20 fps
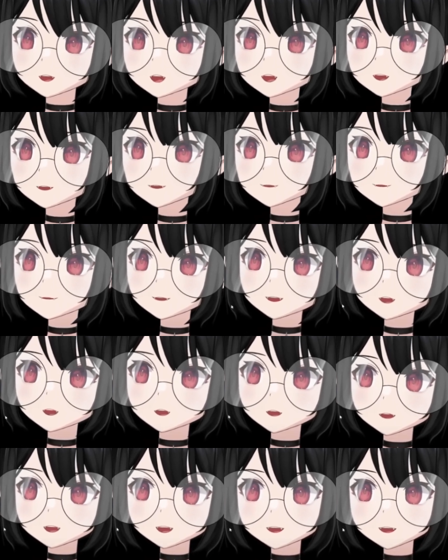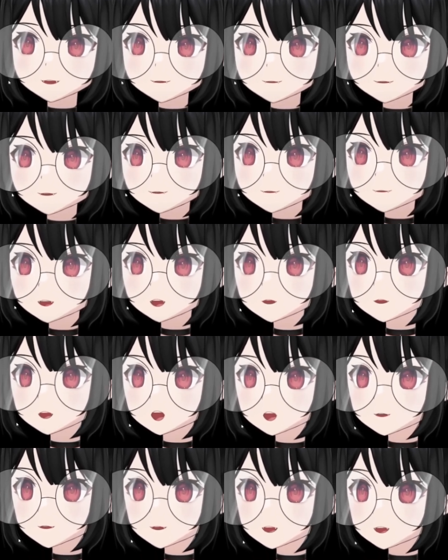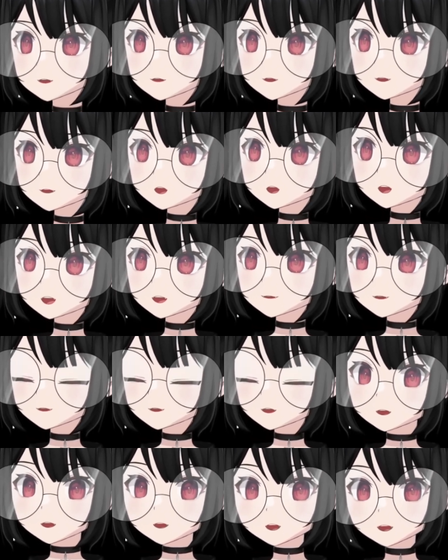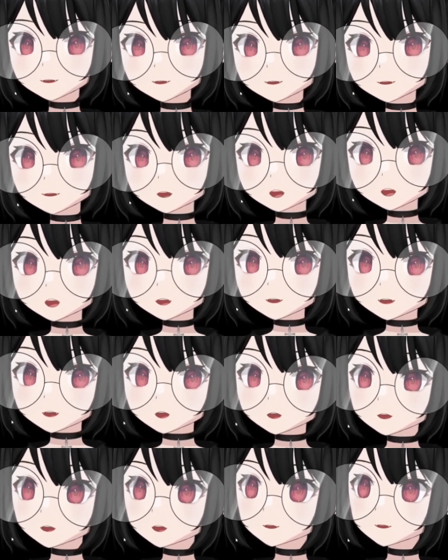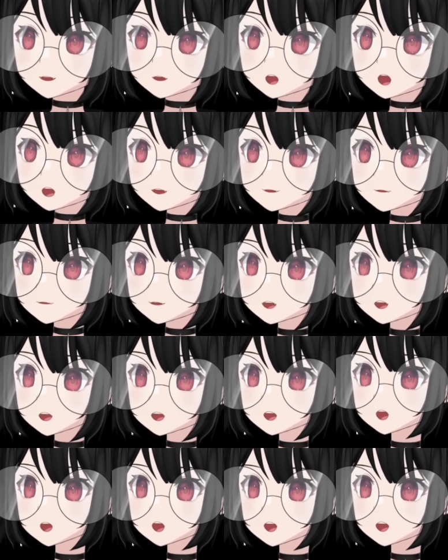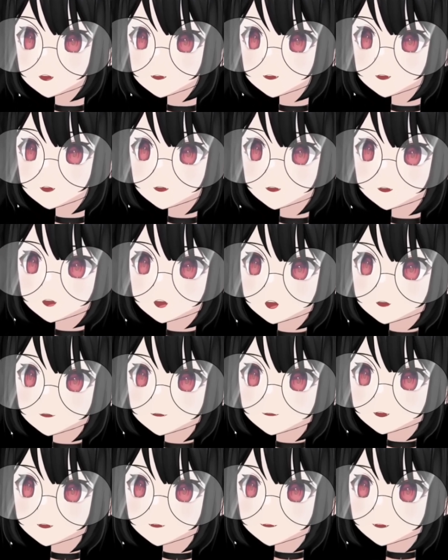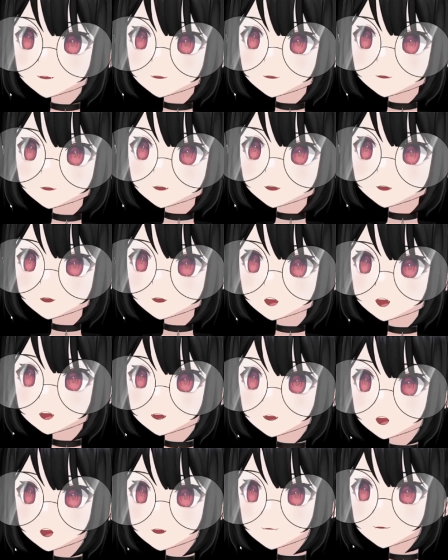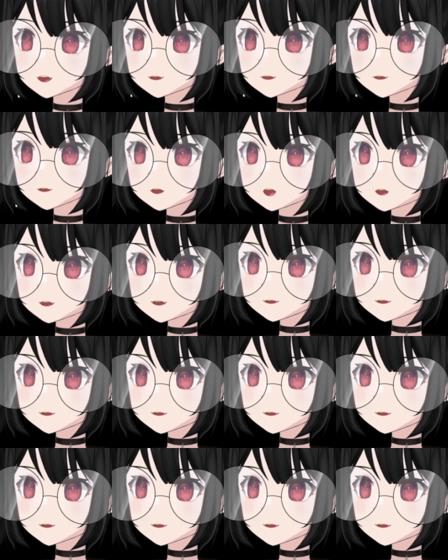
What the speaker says: This is the latest set of posts in response to criticism of the previous ones, where he shows this screenshot of a tweet